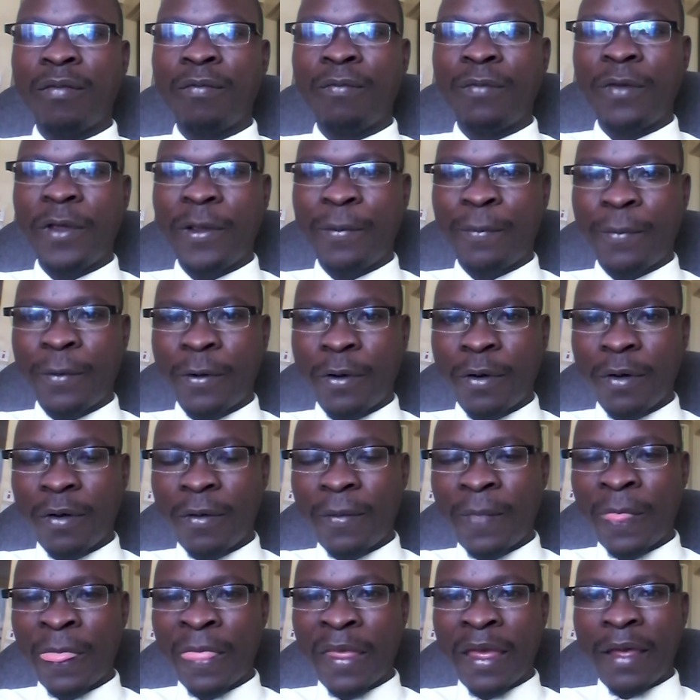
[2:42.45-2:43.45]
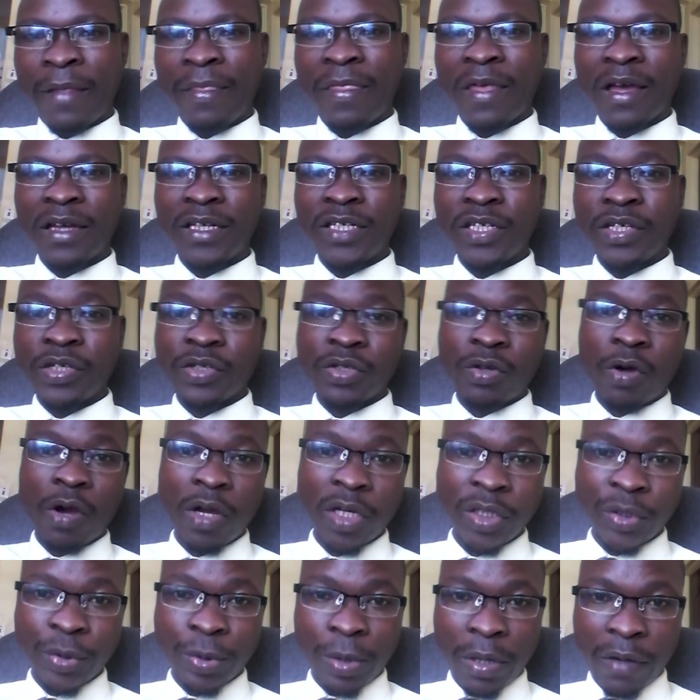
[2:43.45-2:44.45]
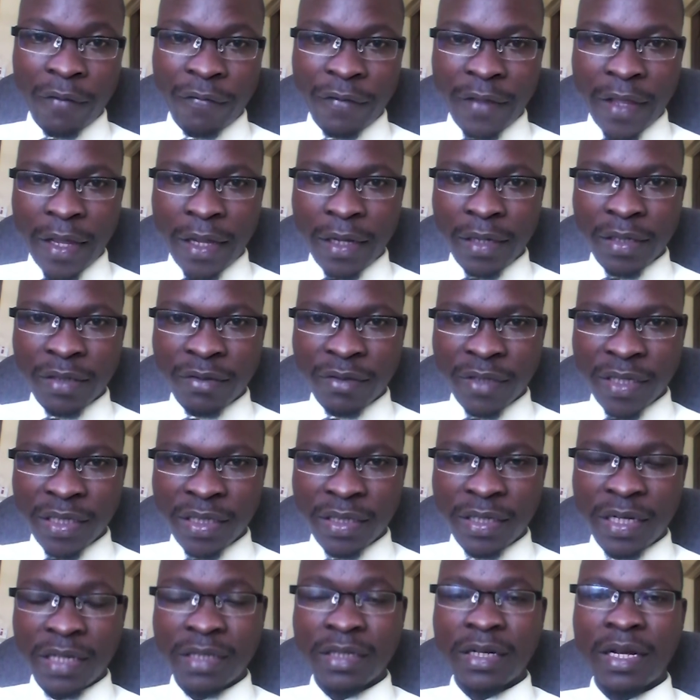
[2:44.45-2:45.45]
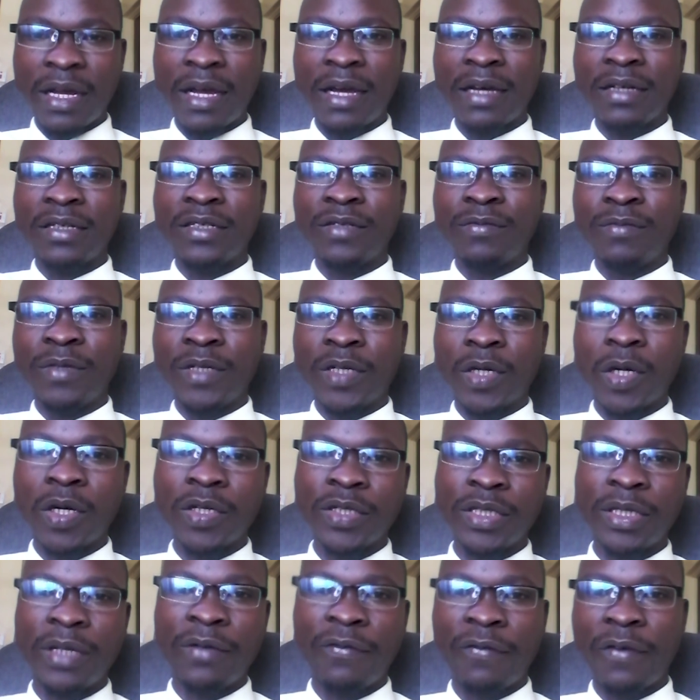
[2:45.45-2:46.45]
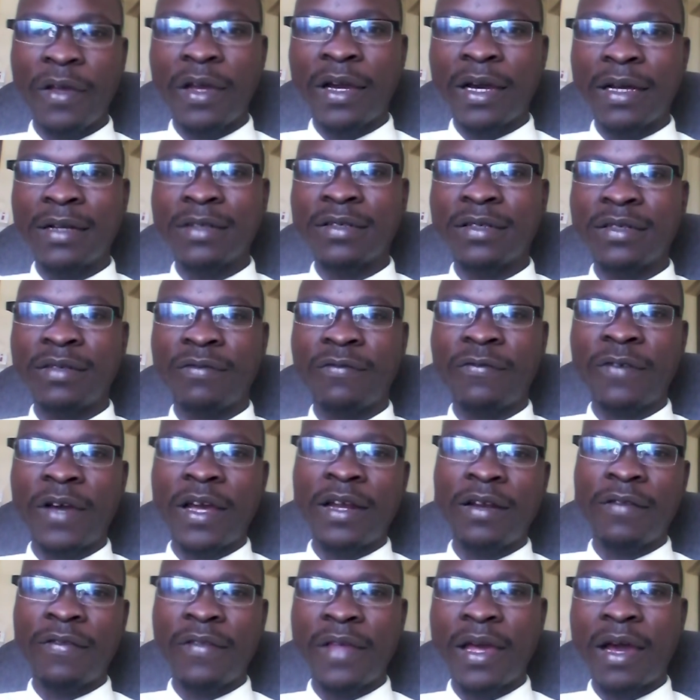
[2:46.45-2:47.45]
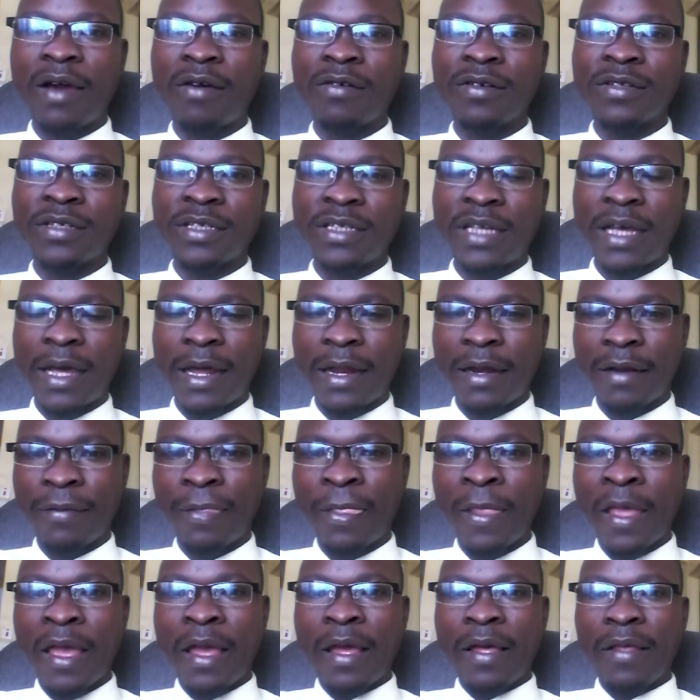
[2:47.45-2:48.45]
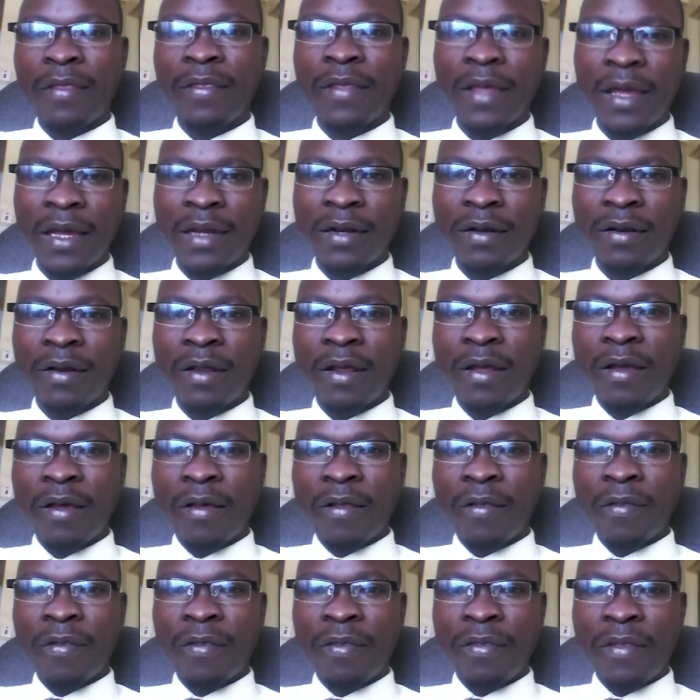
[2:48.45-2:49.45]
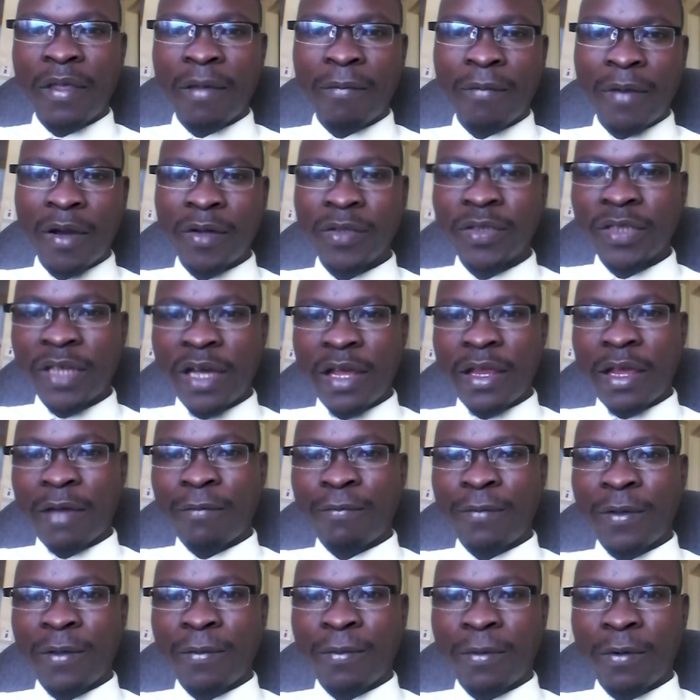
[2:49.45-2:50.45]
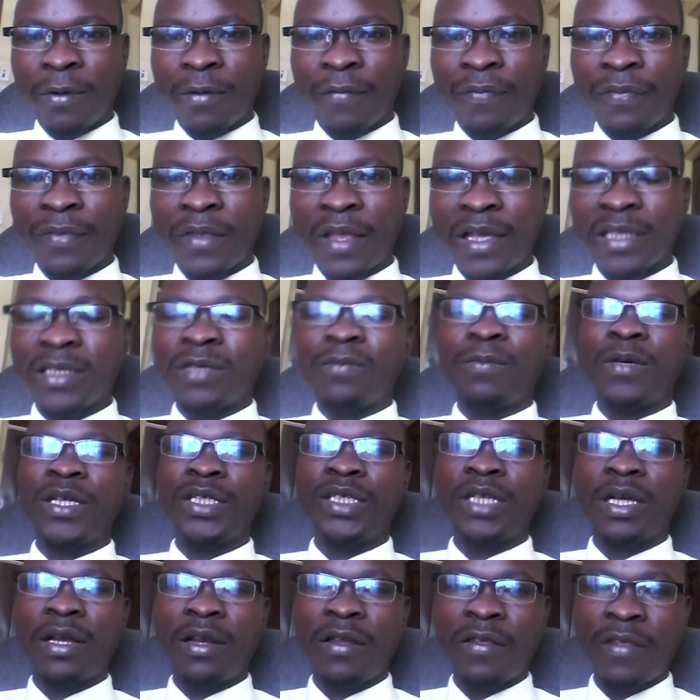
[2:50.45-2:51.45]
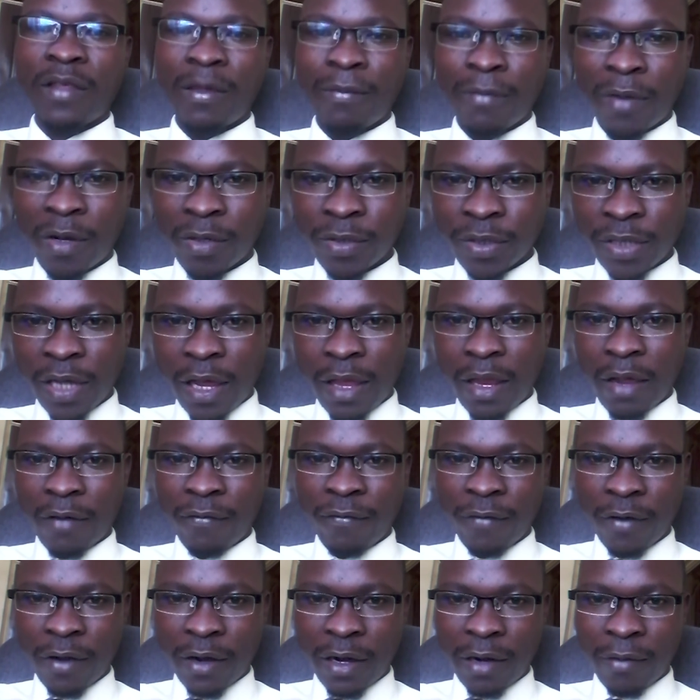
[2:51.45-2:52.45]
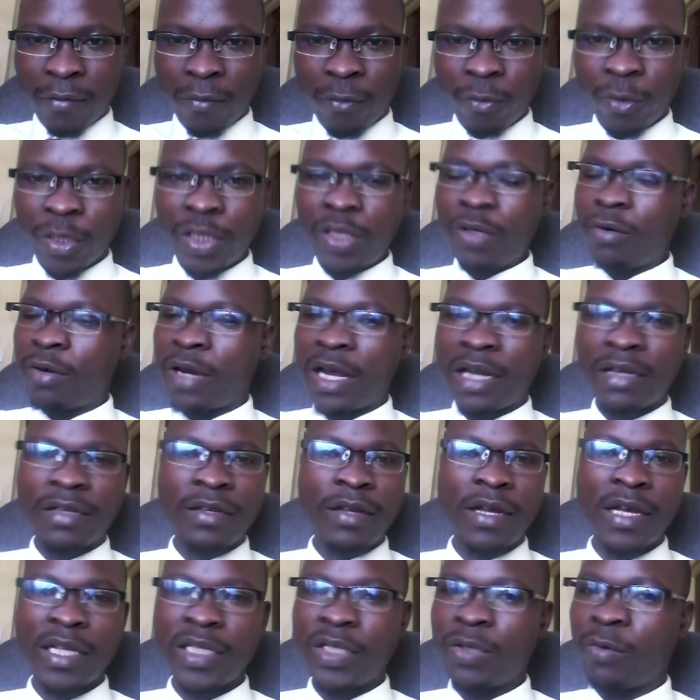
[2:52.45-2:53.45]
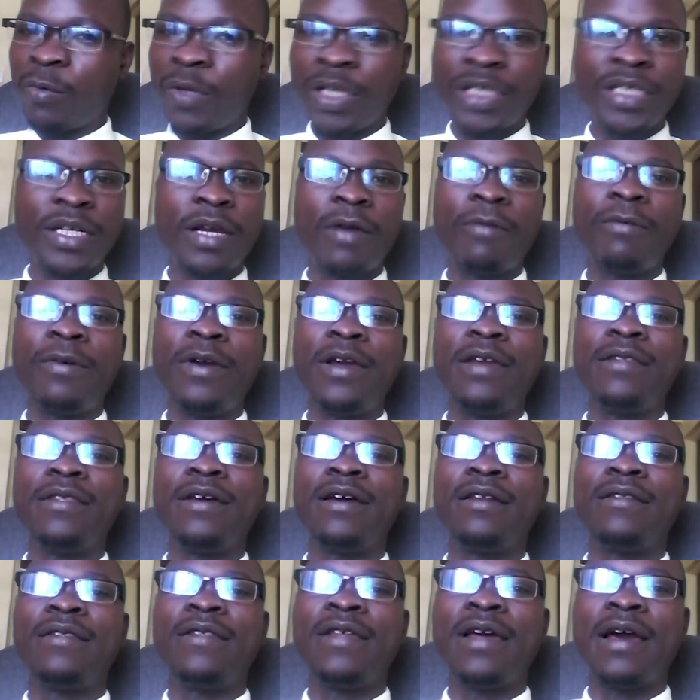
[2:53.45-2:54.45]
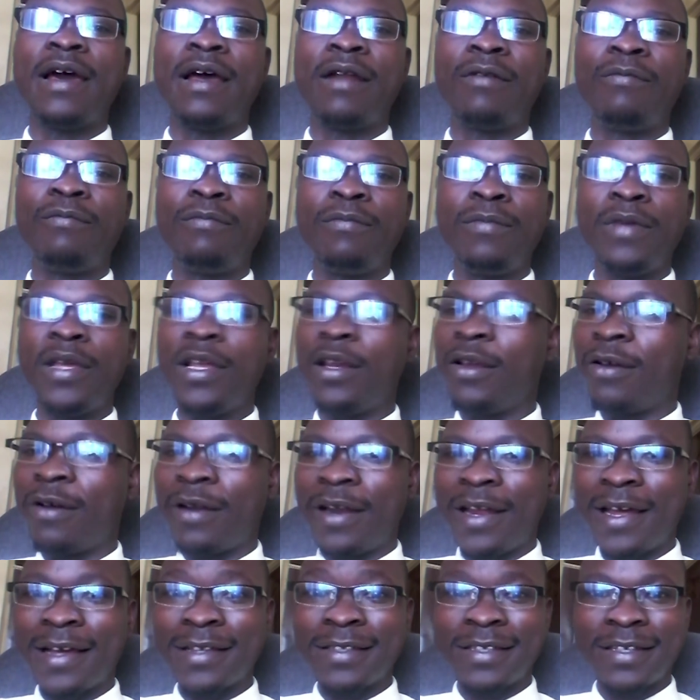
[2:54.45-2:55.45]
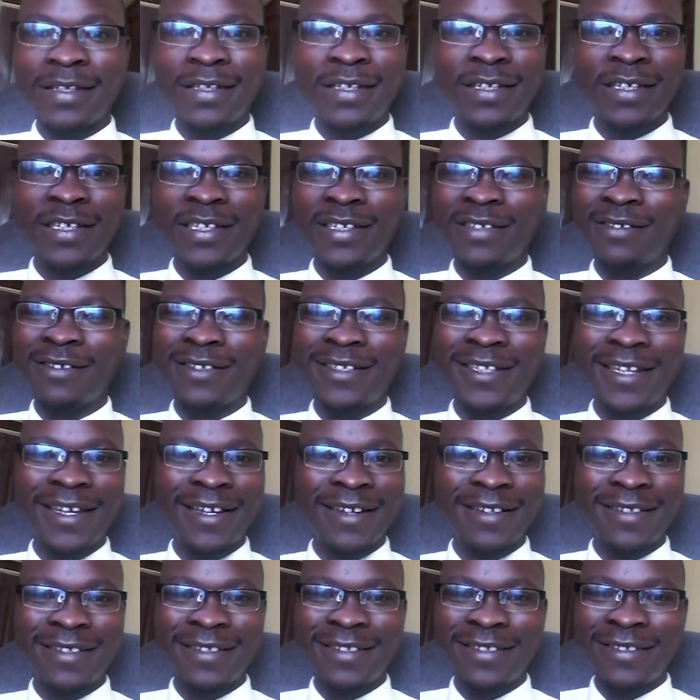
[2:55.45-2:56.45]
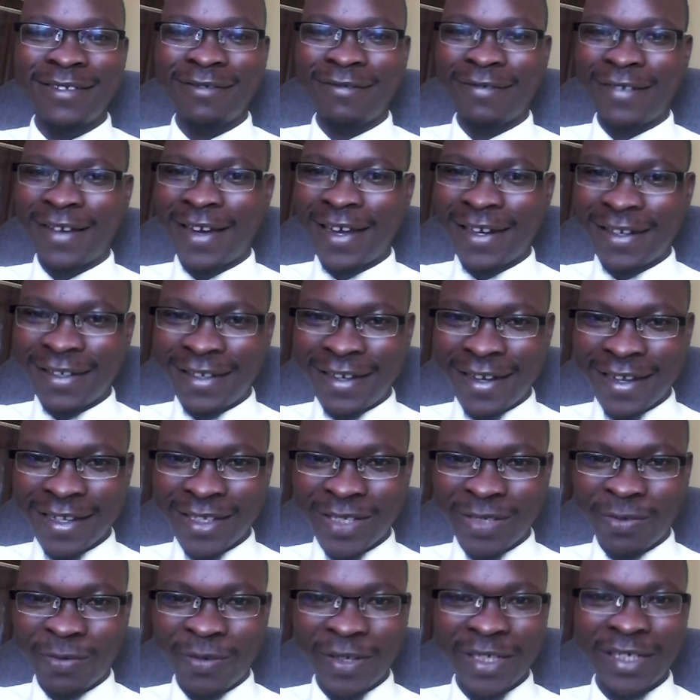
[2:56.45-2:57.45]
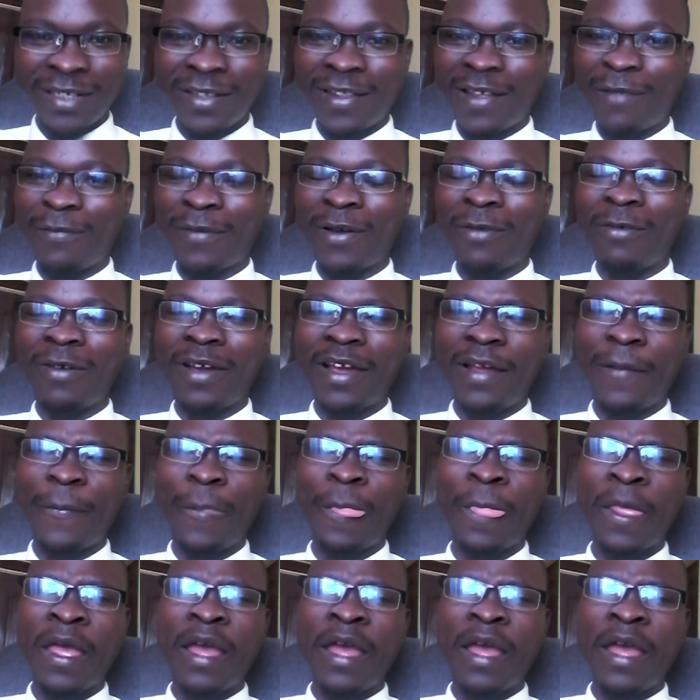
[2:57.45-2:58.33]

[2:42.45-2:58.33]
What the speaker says: people that he is going to have their interest at heart, because if he can fight their own son, then the Mount Kenya people, especially the Mount Kenya Forum, which you can't just wish away that there are billionaires sitting in hotels. You can't just wish them away.